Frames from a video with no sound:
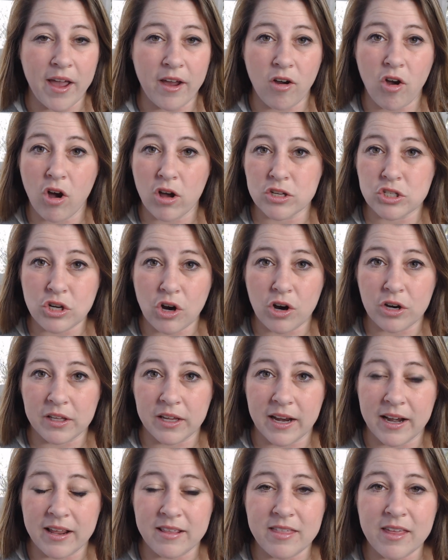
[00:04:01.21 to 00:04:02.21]
It costs
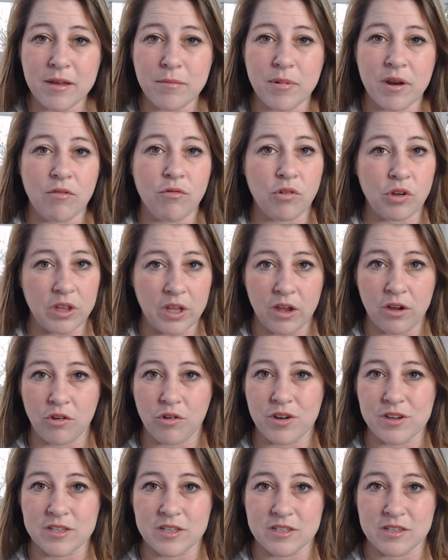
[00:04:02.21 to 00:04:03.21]
hardly anything, but it really
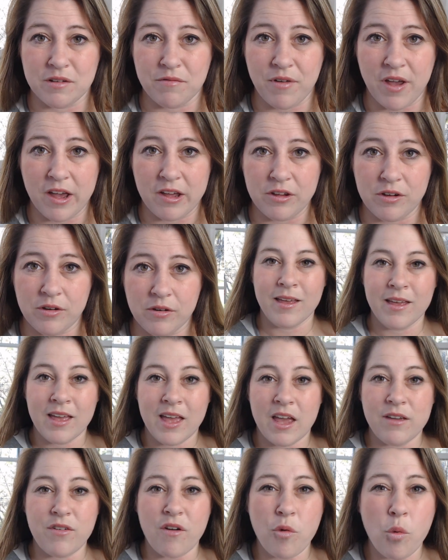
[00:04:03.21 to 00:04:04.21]
increases the value.
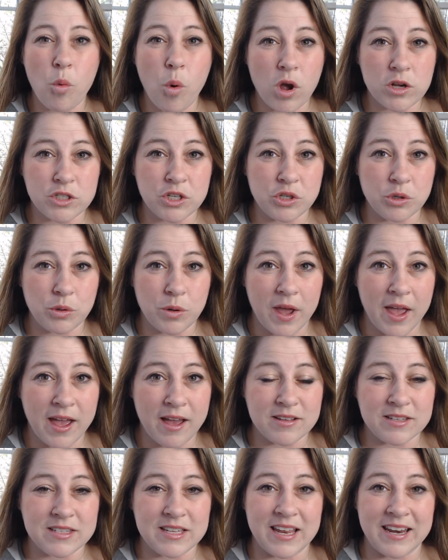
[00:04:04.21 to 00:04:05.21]
Have you ever walked into a
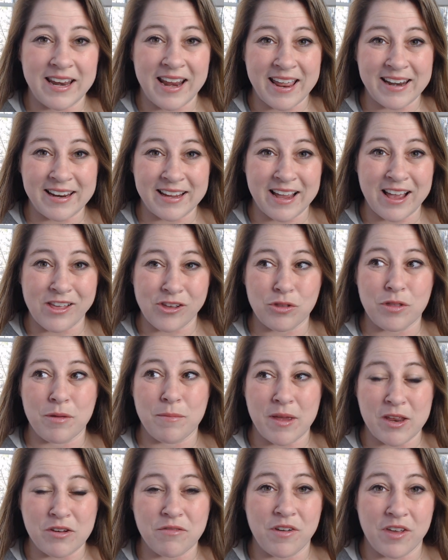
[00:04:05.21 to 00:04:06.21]
house and it had a color that
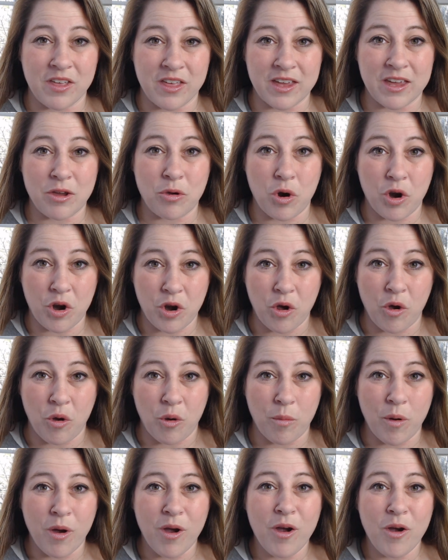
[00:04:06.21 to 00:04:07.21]
made you feel like you were at
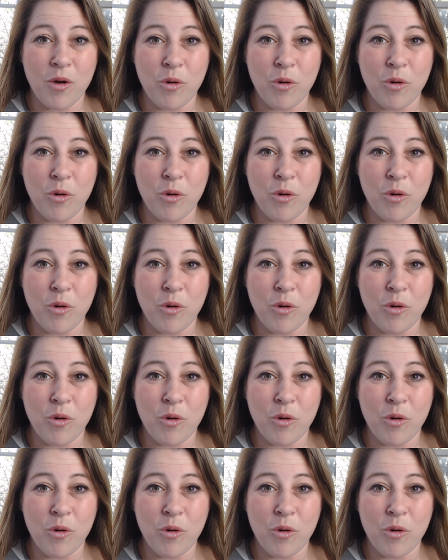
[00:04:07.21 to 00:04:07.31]
home?